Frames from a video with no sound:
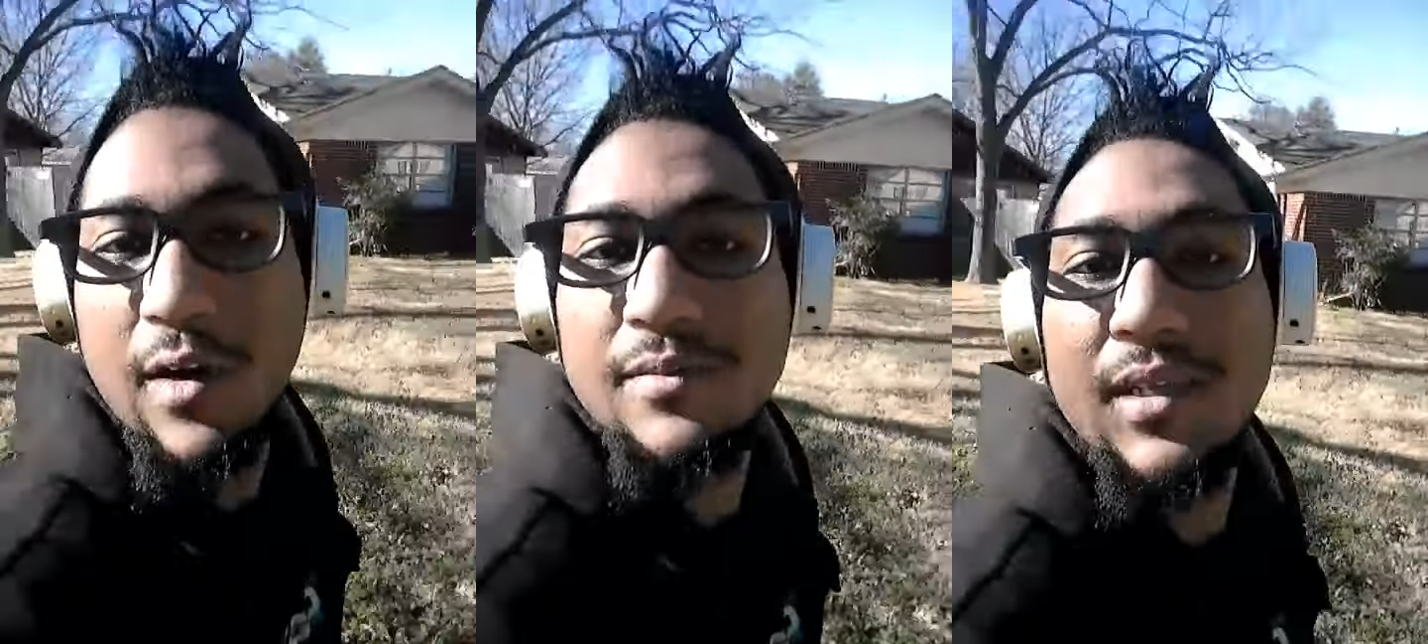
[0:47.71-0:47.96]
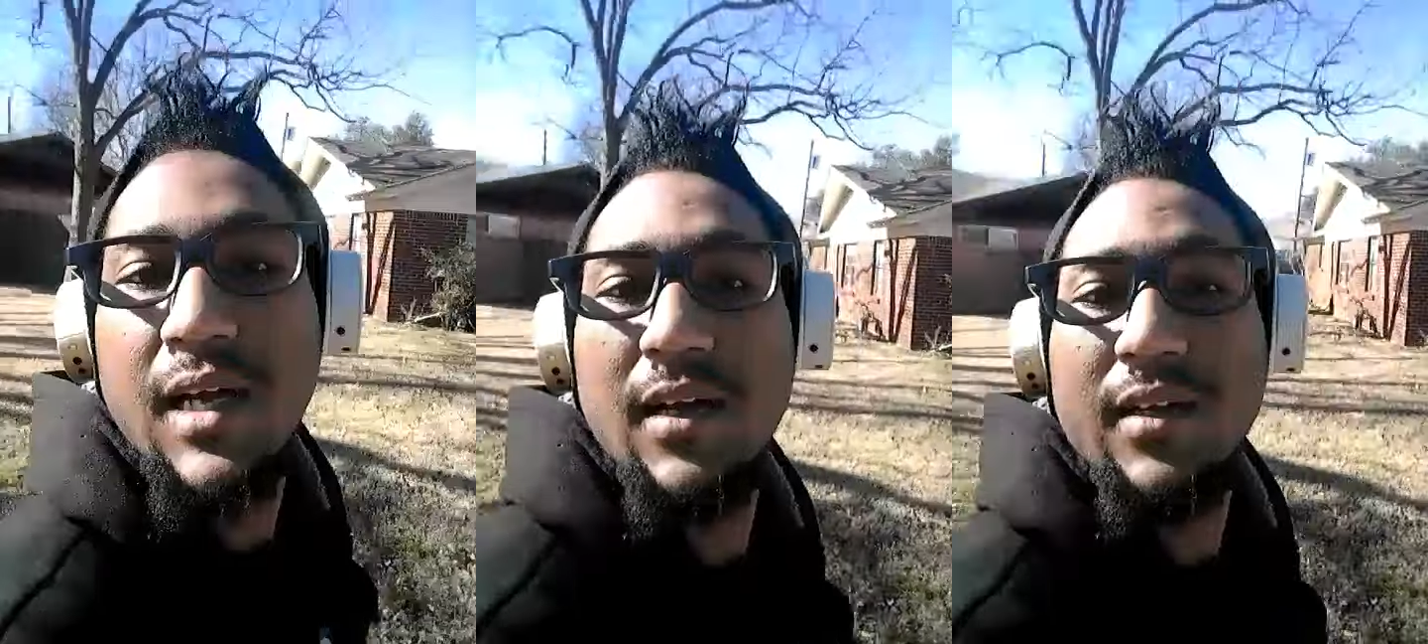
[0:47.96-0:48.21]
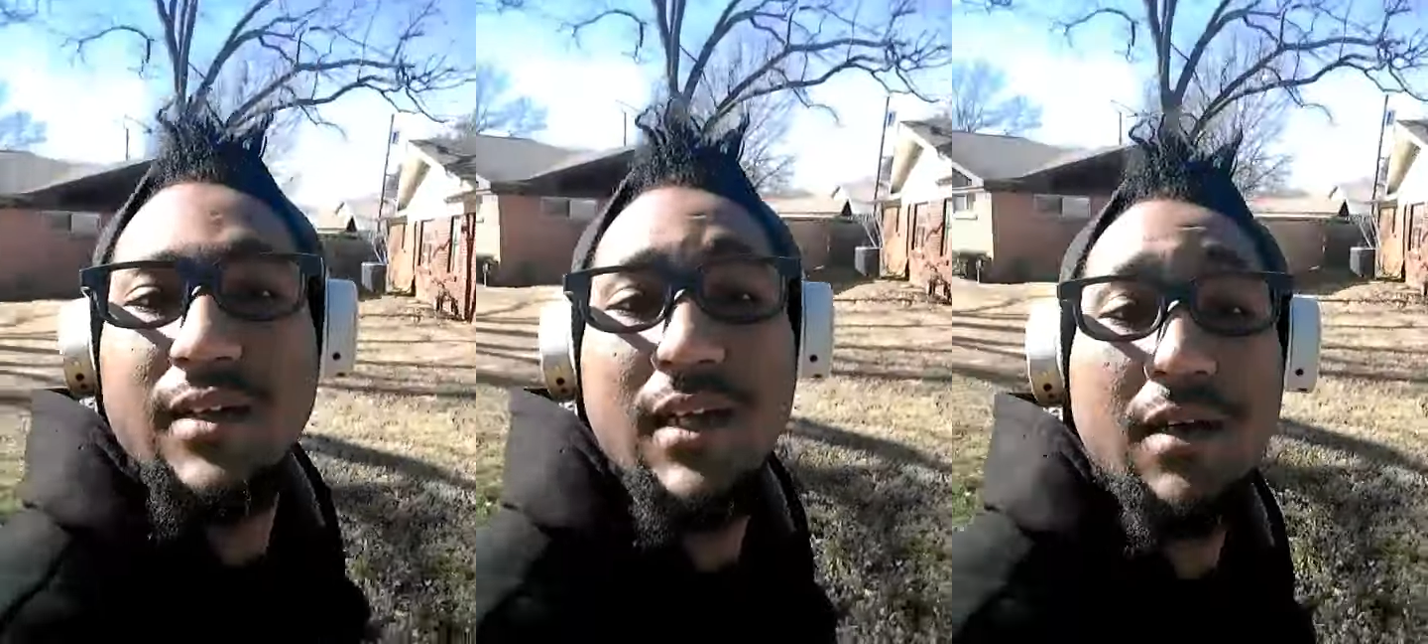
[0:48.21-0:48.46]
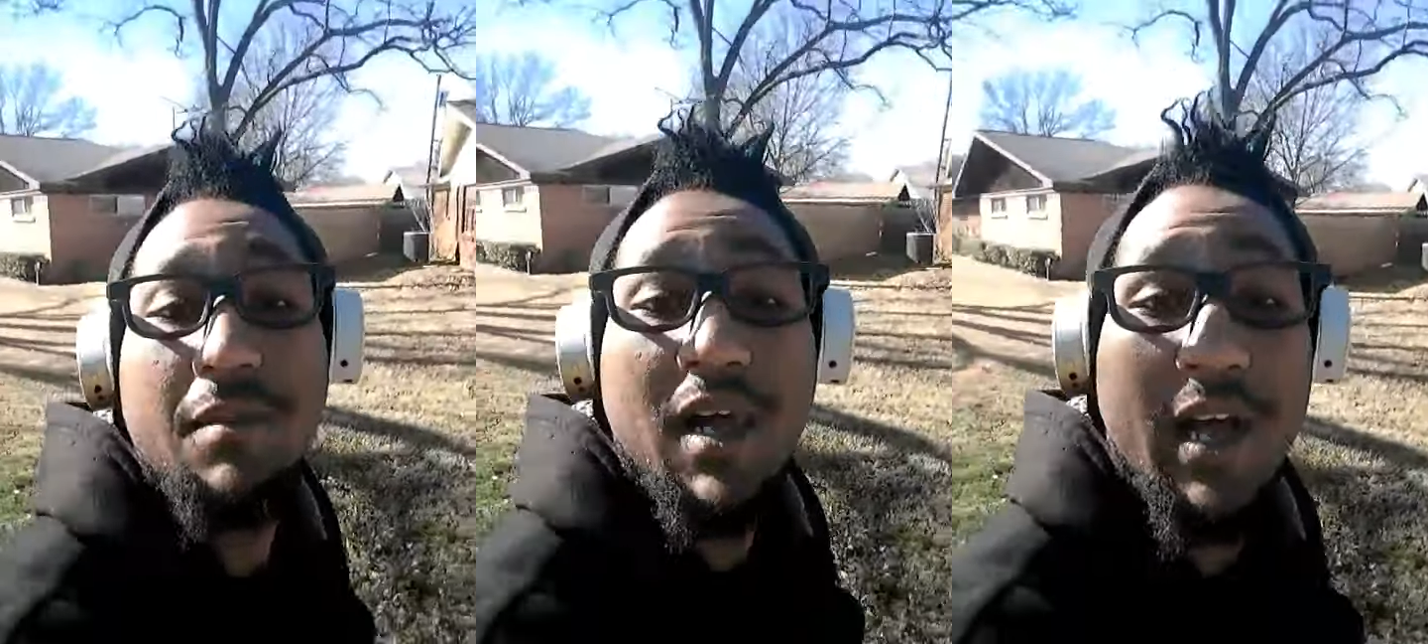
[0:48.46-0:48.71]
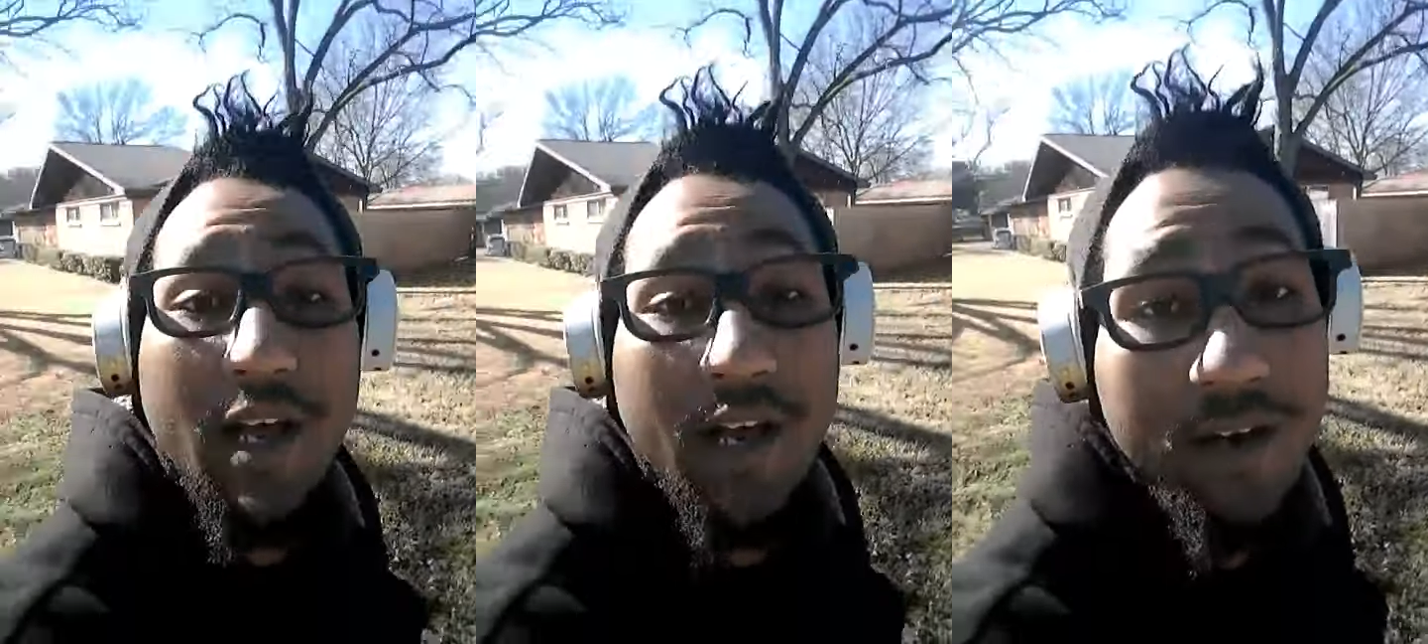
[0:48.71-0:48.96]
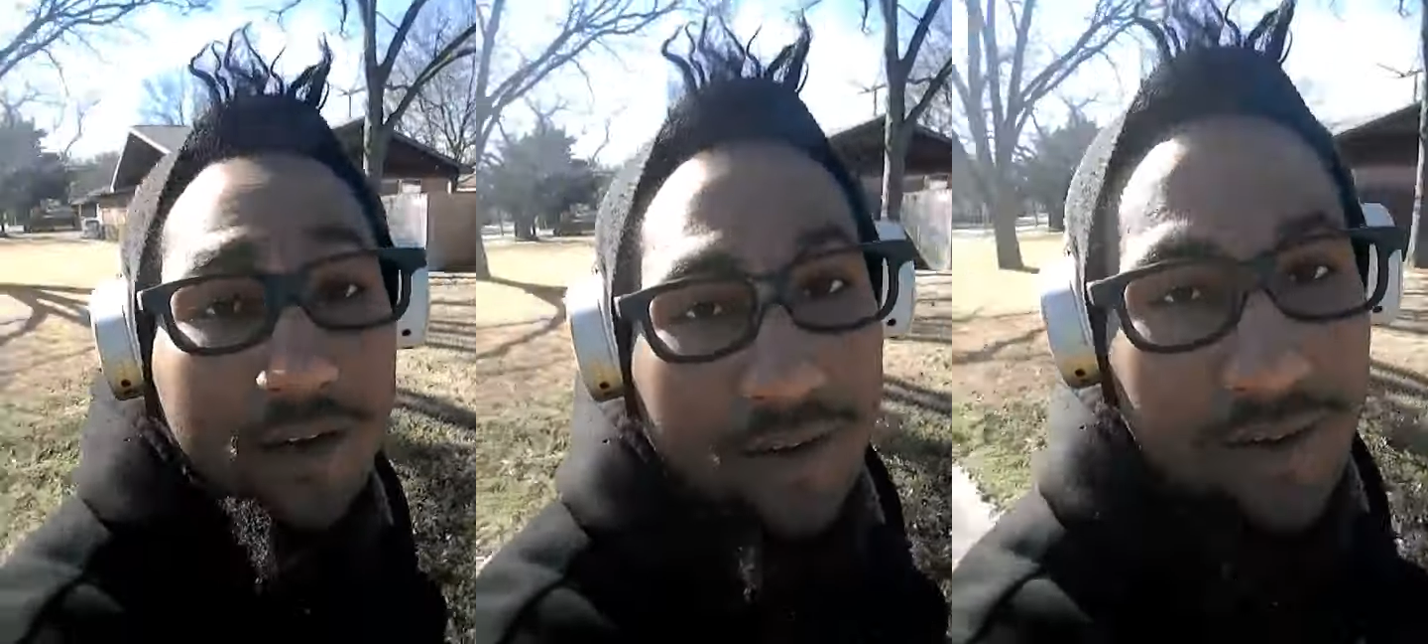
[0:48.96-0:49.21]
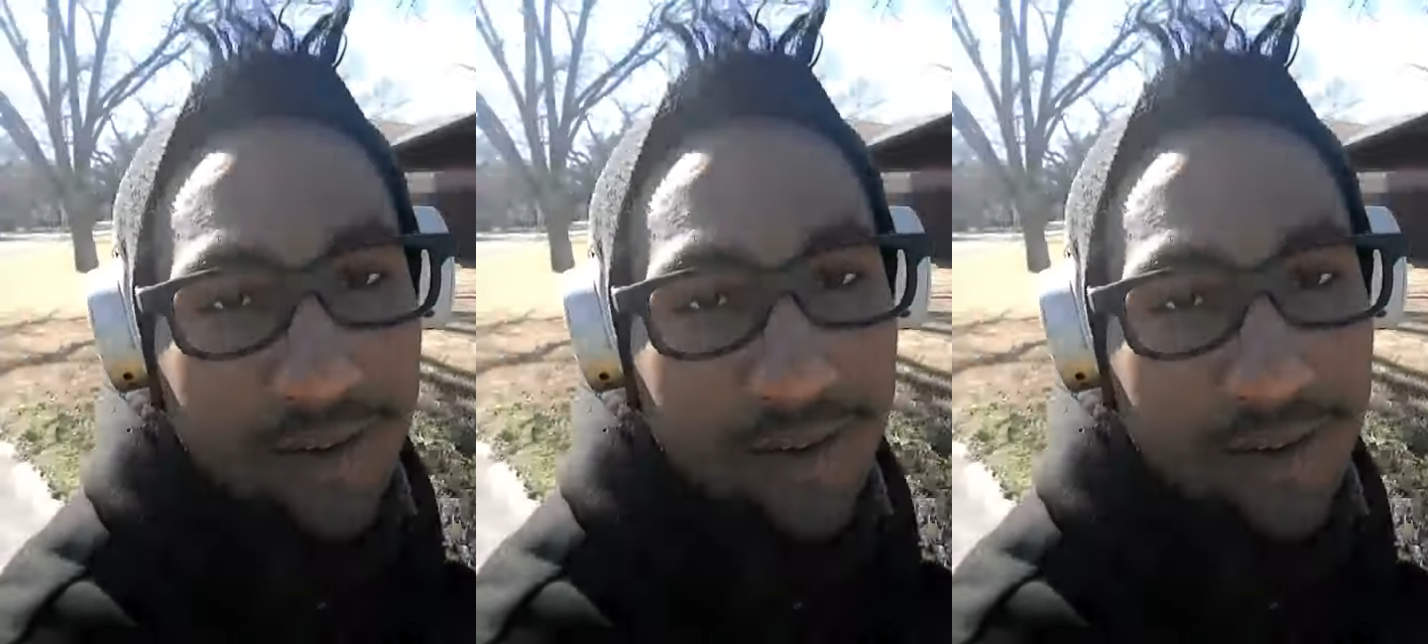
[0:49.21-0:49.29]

up there, nigga, my hair.